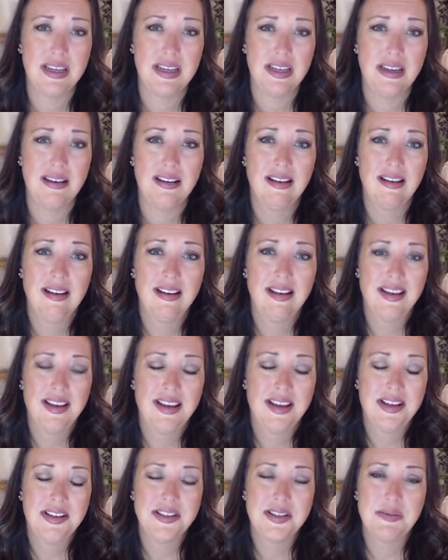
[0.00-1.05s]

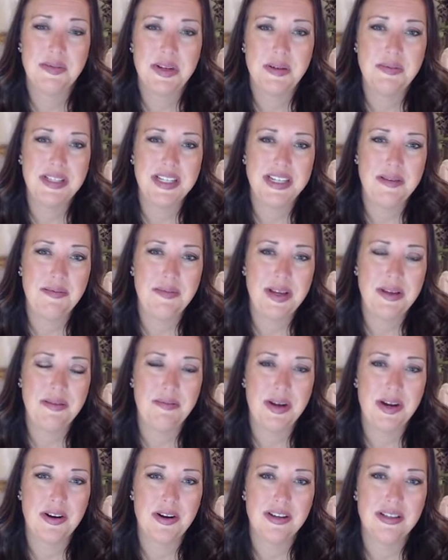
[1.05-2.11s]
can be
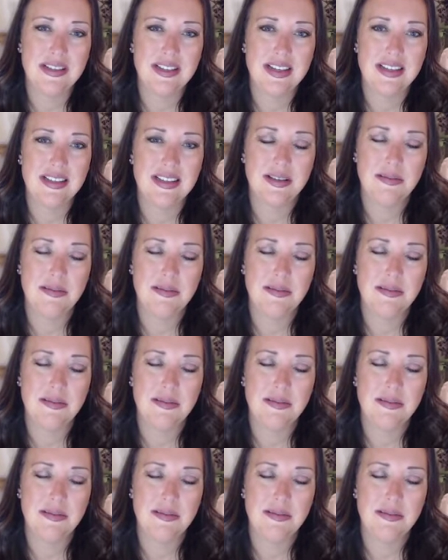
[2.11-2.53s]
embarrassing.